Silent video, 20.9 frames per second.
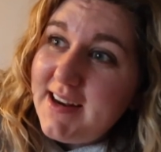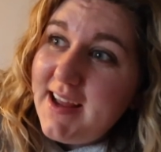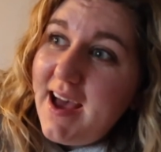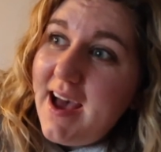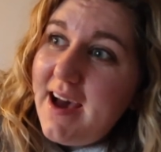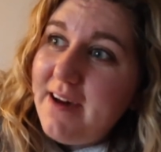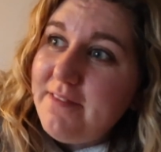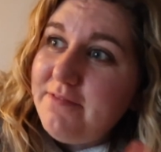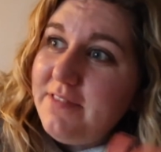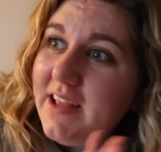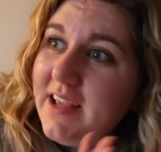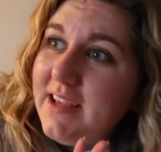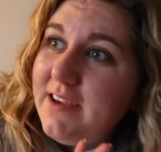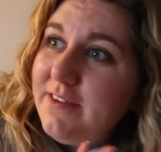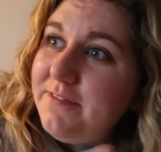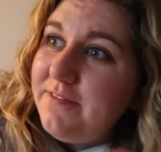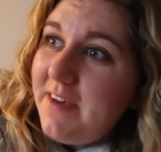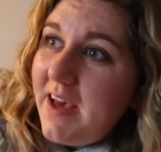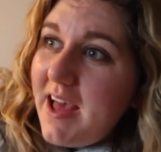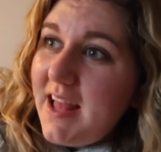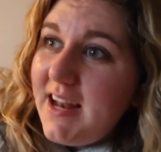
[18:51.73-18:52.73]
have like a
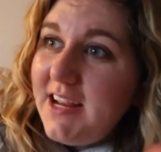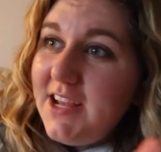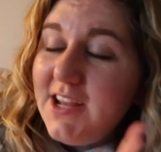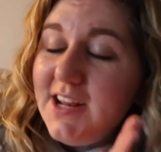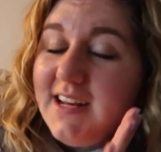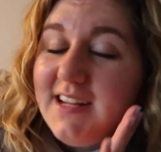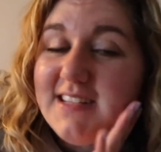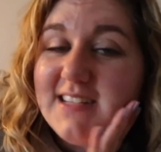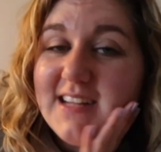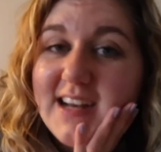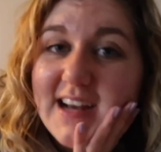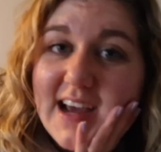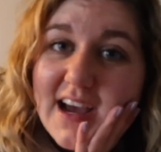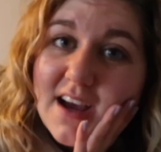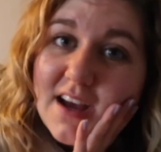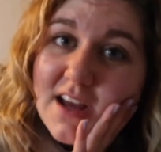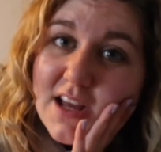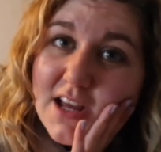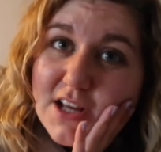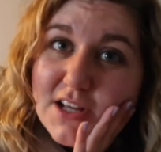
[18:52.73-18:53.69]
fairly early dinner,